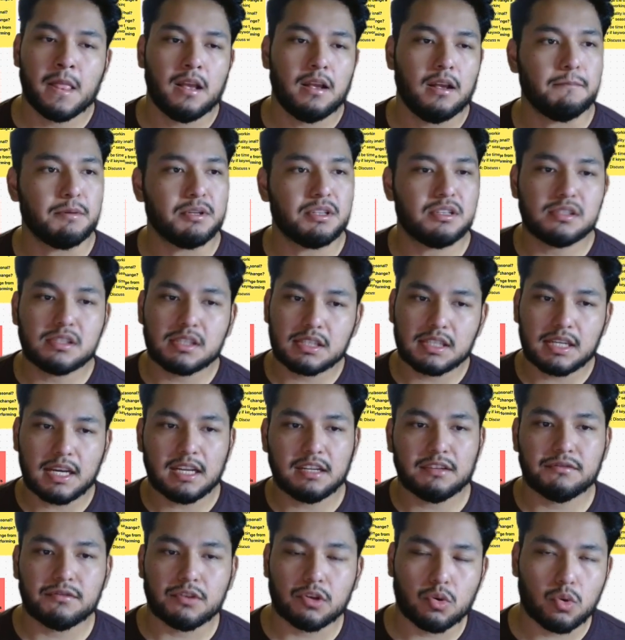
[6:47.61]
But this is kind
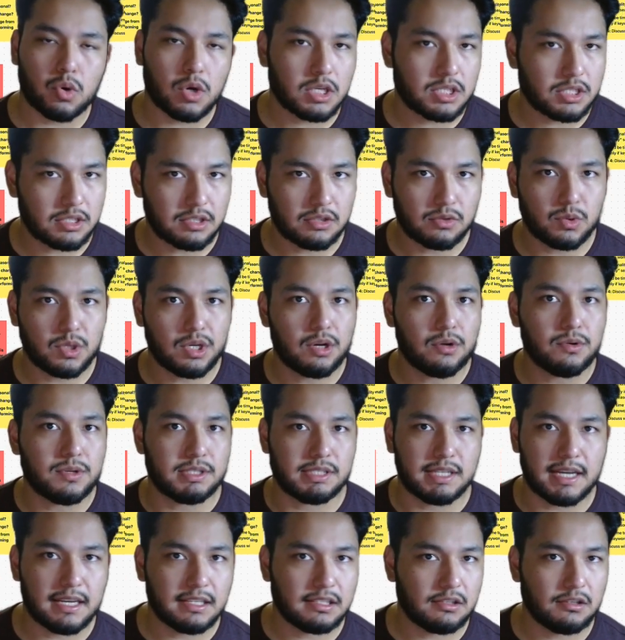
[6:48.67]
of the questions we always
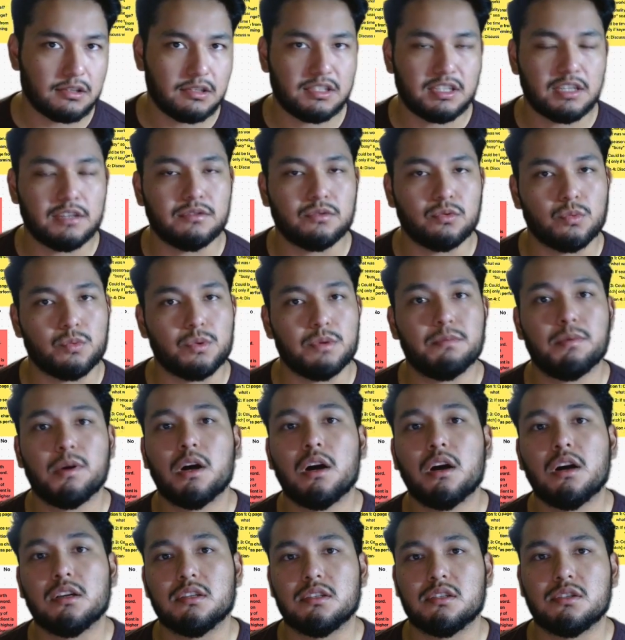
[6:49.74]
ask ourselves when we
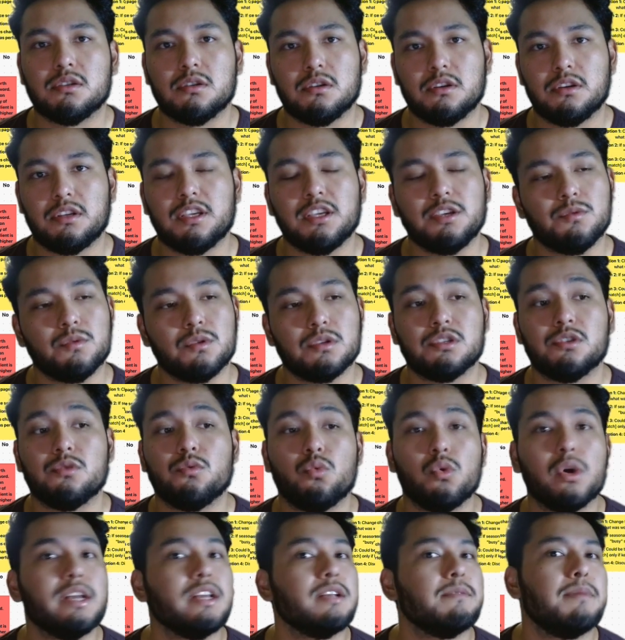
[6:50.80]
pause certain keywords, or
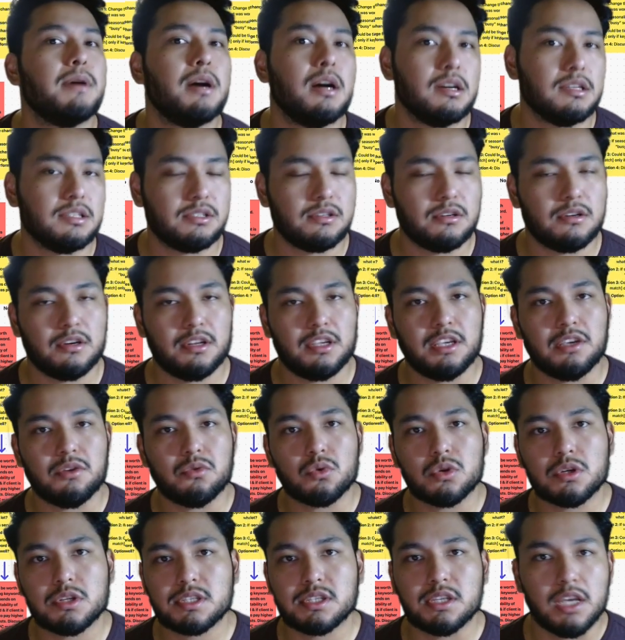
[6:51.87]
when to pause certain
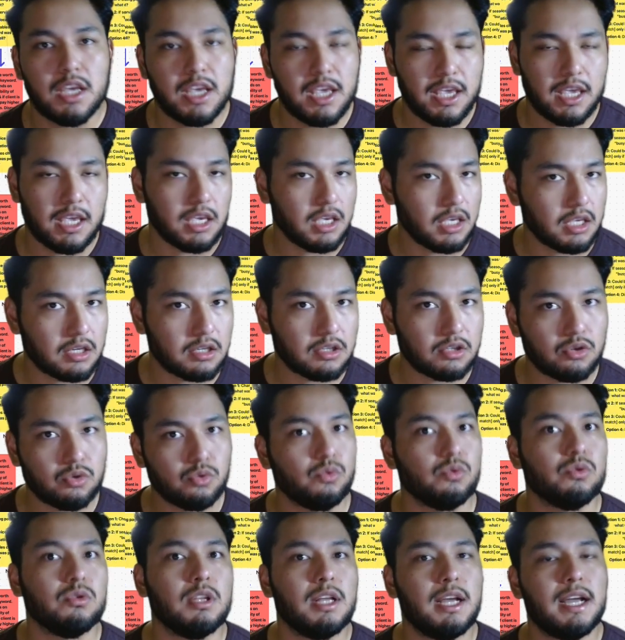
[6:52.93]
keywords in
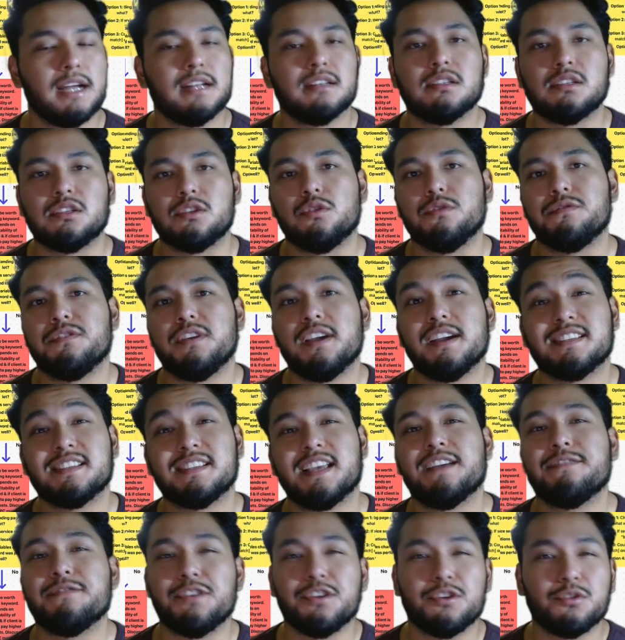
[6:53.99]
Google Ads. So if you guys
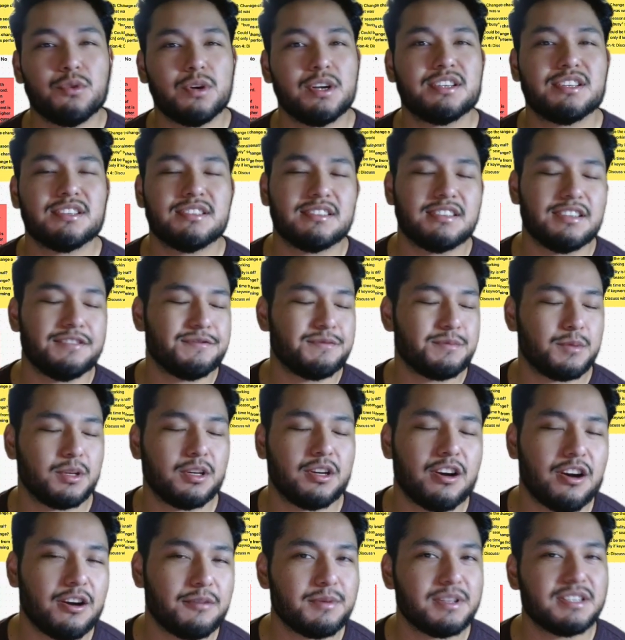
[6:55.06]
have any questions, leave them in the
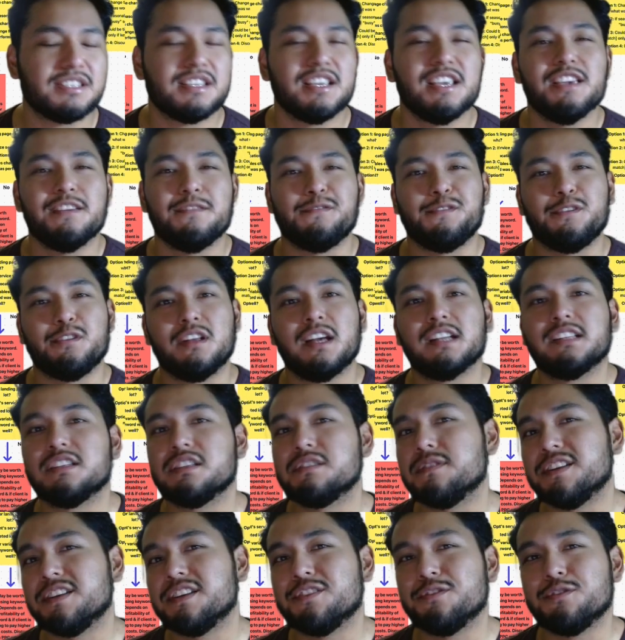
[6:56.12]
comments. If you like this
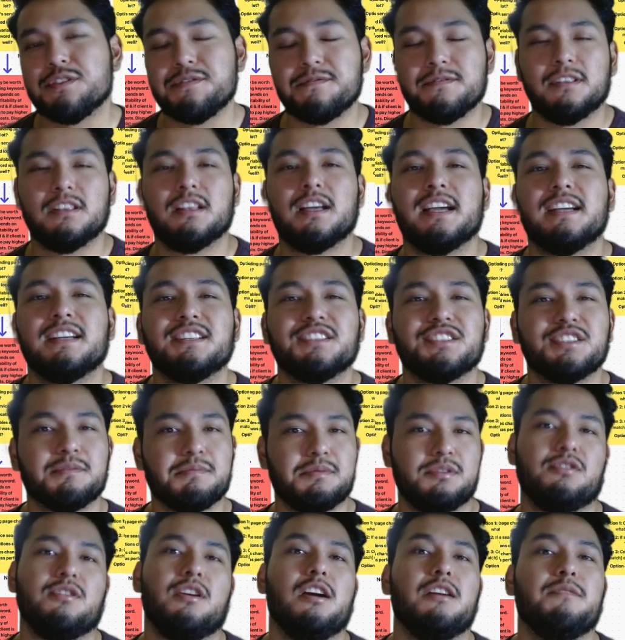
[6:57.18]
video, leave a like,
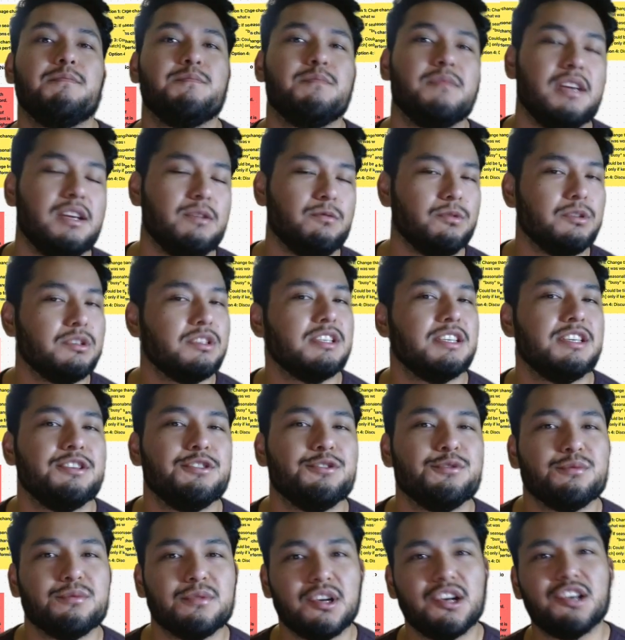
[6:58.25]
subscribe, and we'll see
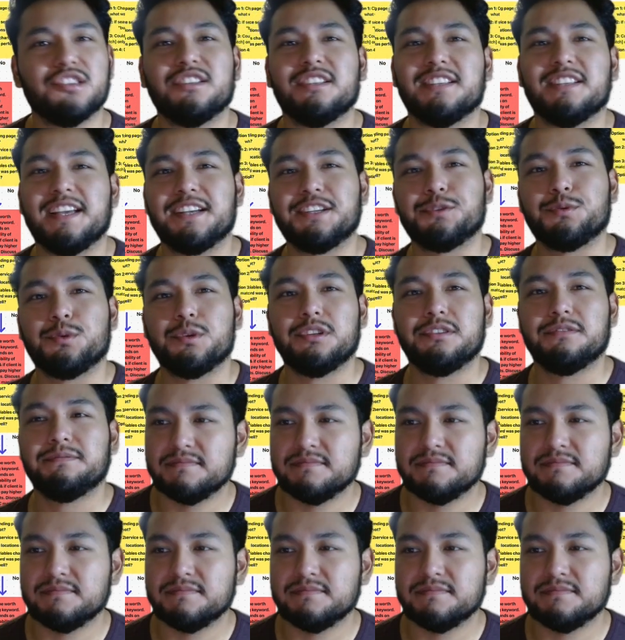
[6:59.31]
you on the next one.